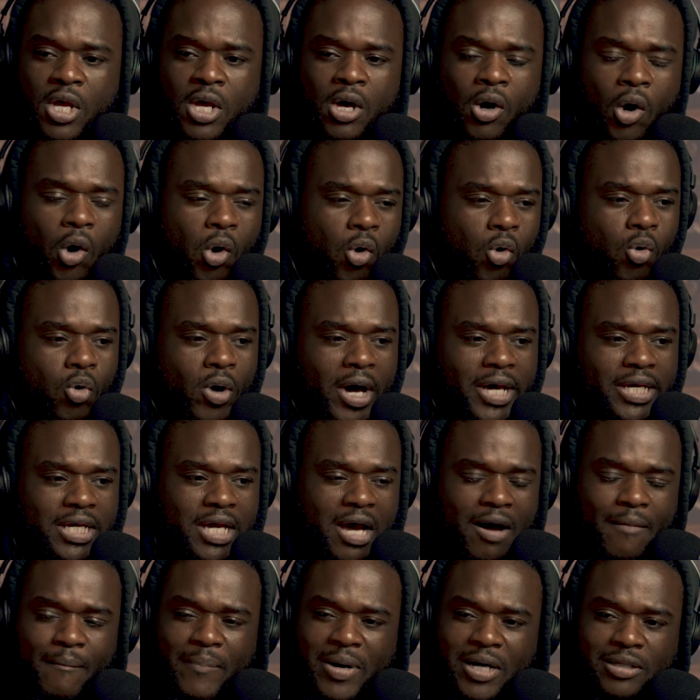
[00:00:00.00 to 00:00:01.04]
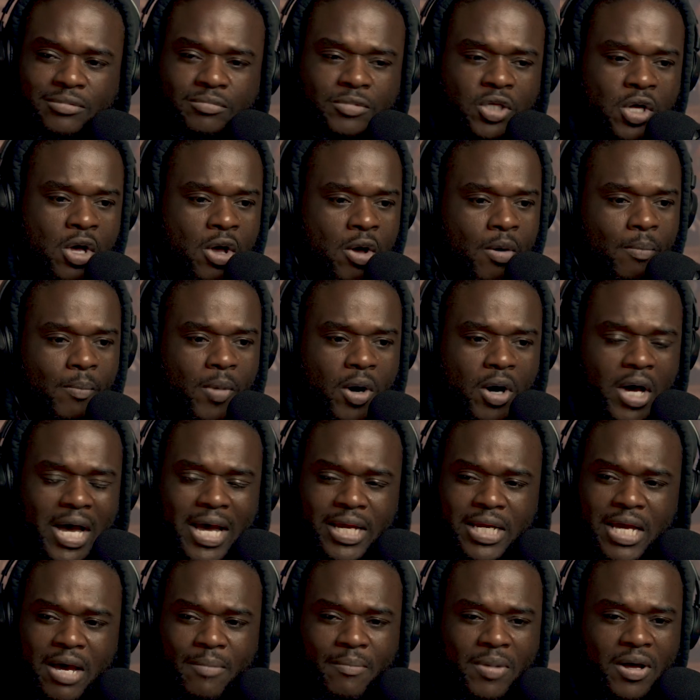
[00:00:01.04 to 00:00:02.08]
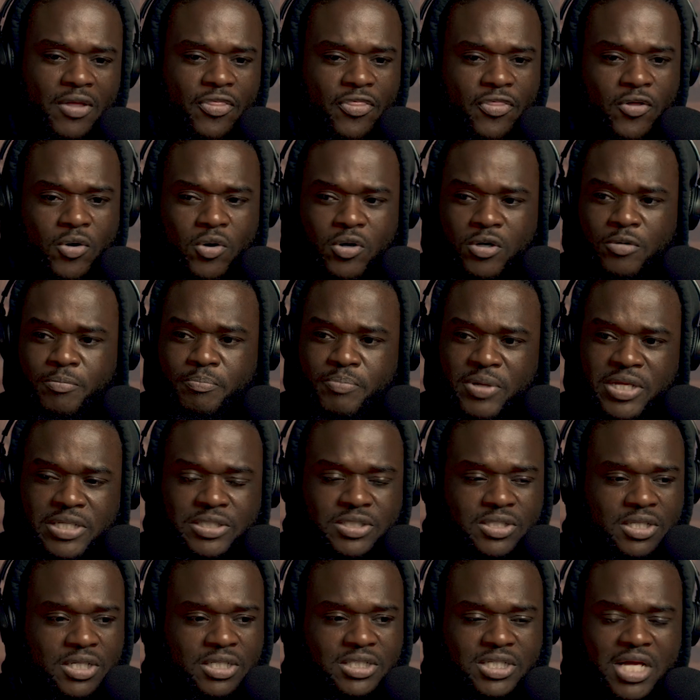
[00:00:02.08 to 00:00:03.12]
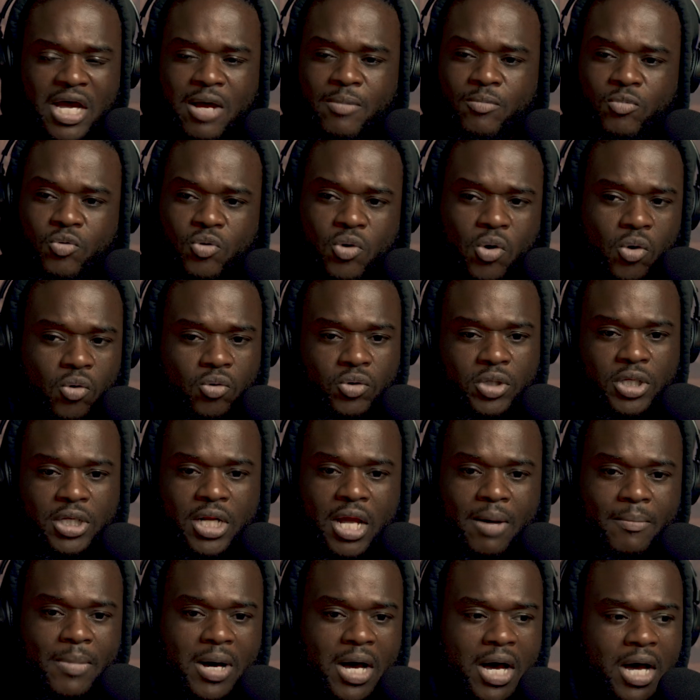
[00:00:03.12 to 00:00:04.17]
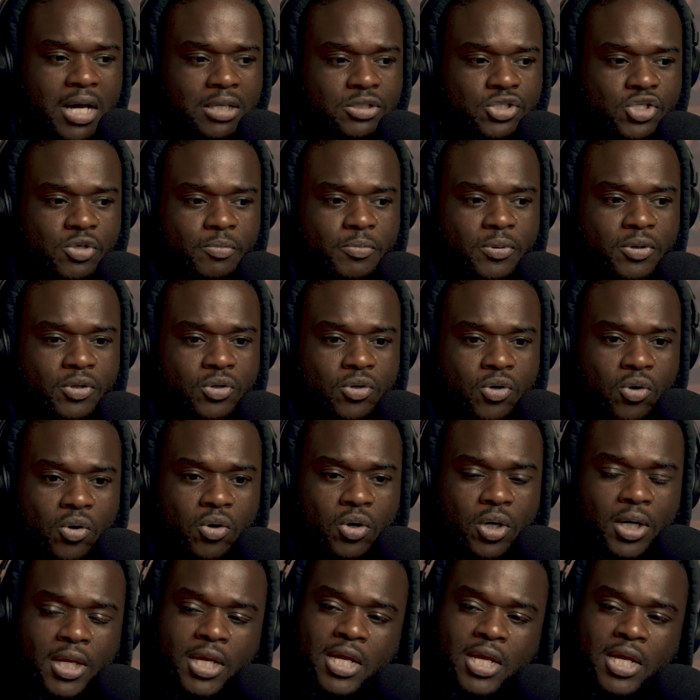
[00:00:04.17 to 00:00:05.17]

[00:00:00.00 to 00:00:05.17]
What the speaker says: Oh, I got my third business. I'm rolling. I'm an entrepreneur.